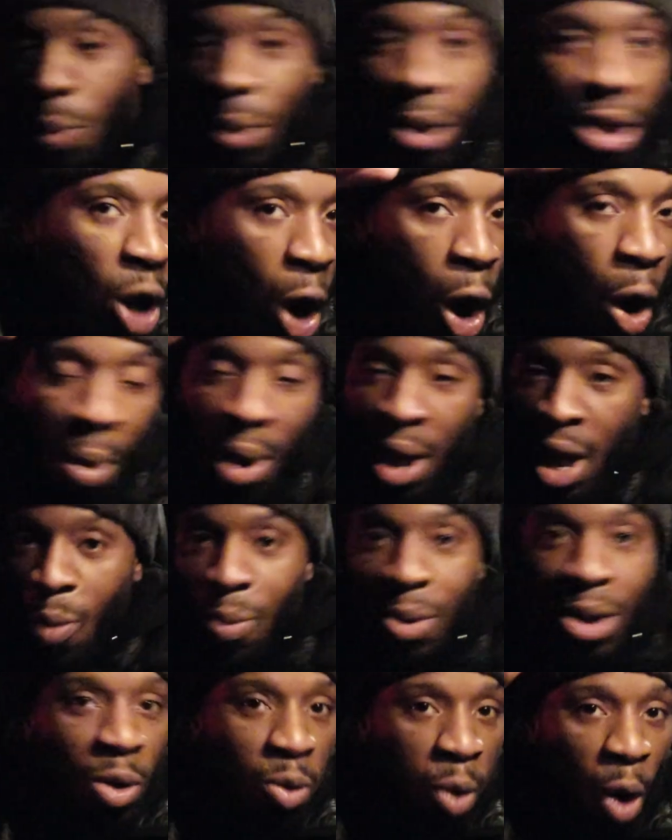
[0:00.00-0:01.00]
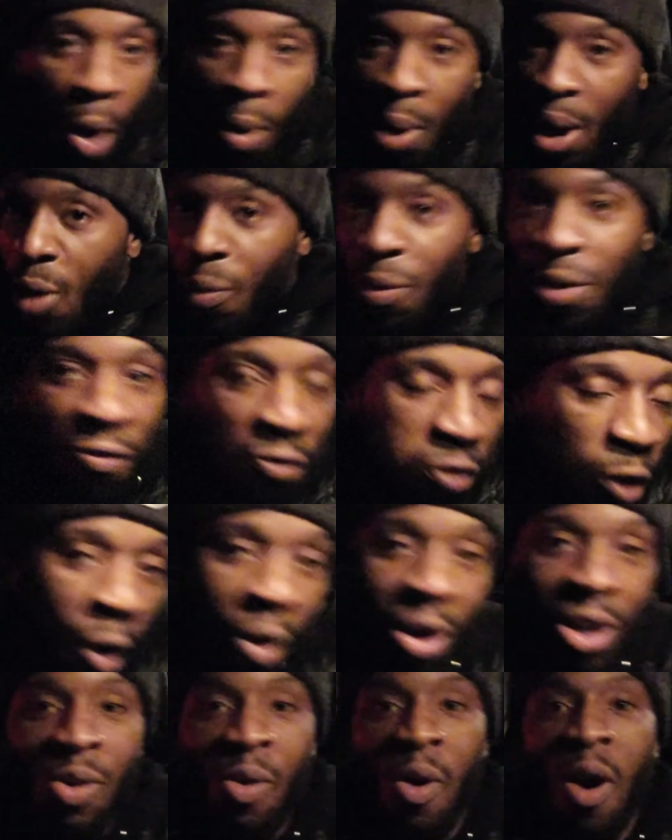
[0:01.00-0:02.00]
We going, we growing, we
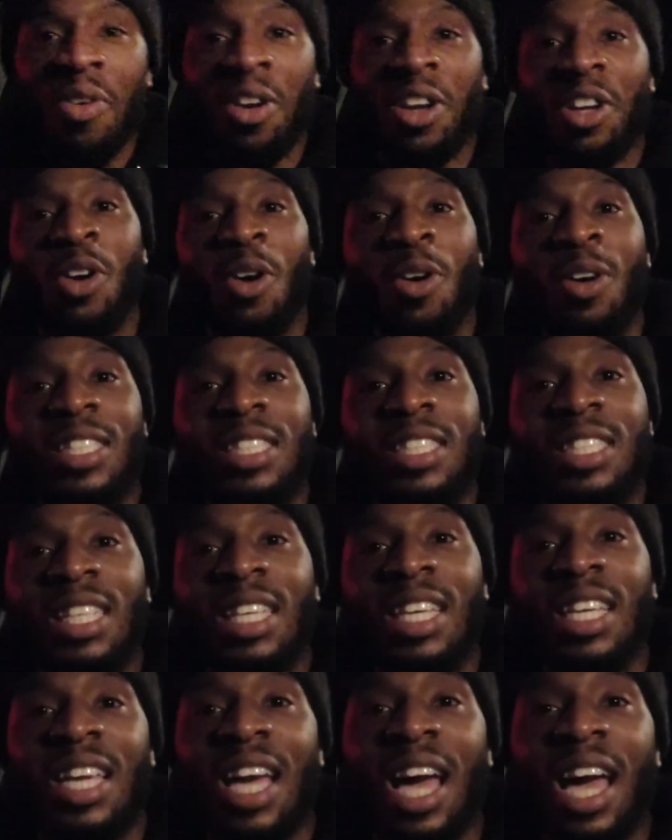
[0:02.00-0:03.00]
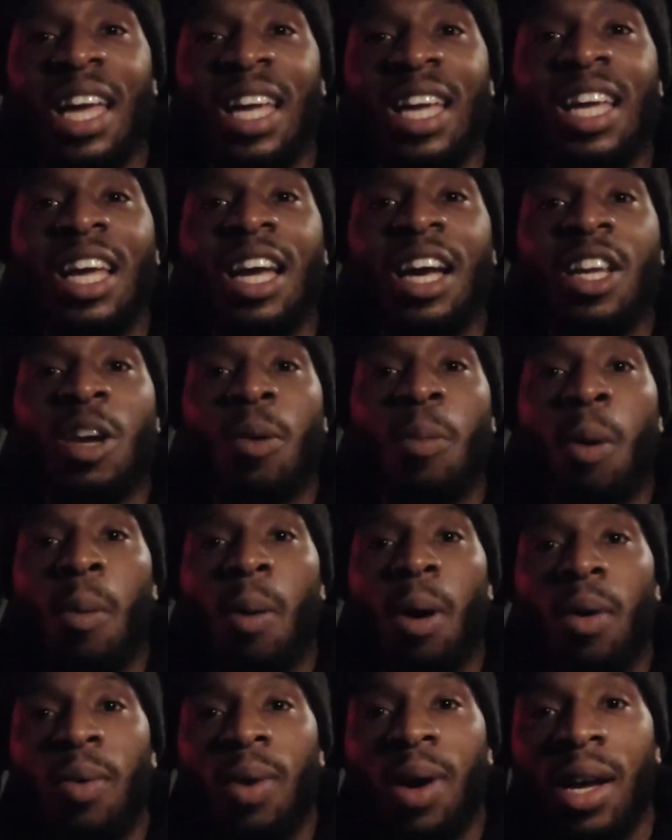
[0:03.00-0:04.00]
flowing. You already know it's DDK, and I'm on
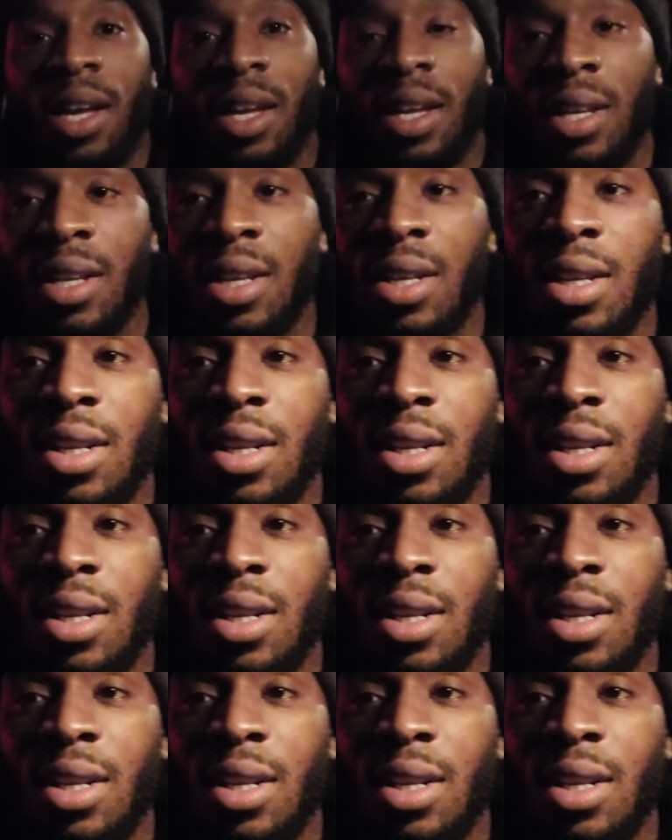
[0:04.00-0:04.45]
my way.